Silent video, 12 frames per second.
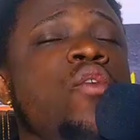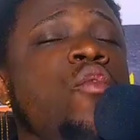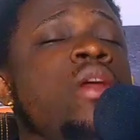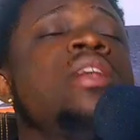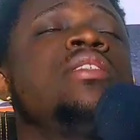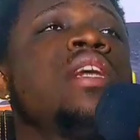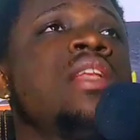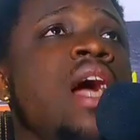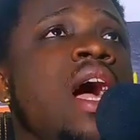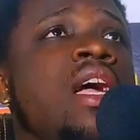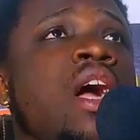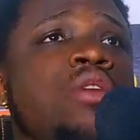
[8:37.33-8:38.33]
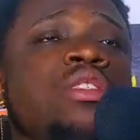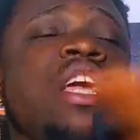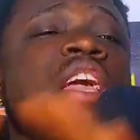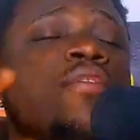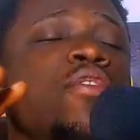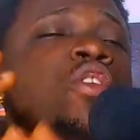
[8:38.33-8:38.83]
register the account
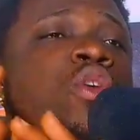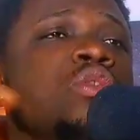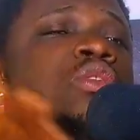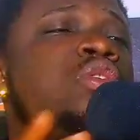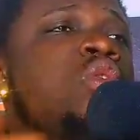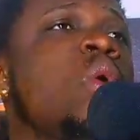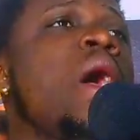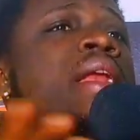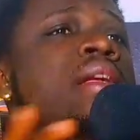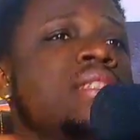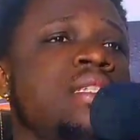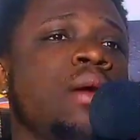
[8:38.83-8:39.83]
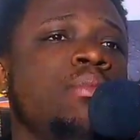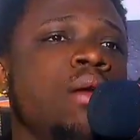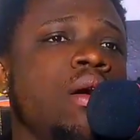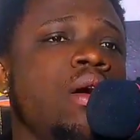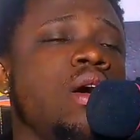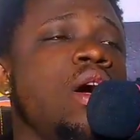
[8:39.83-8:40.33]
if you don't know anything
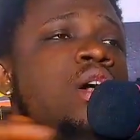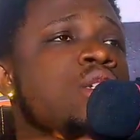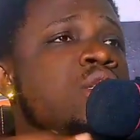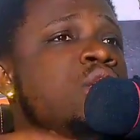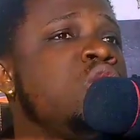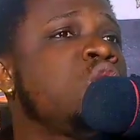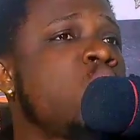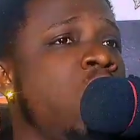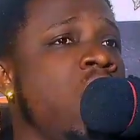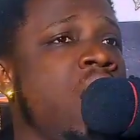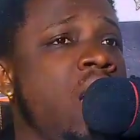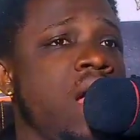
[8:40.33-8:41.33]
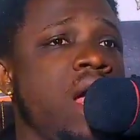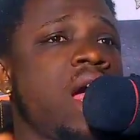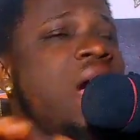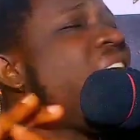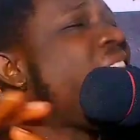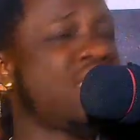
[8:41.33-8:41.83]
about dollar
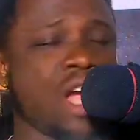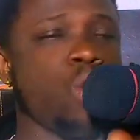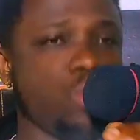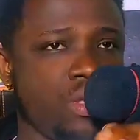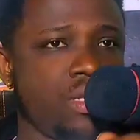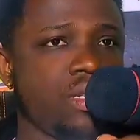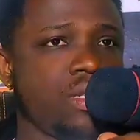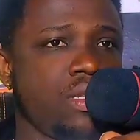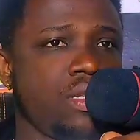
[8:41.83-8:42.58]
accounts.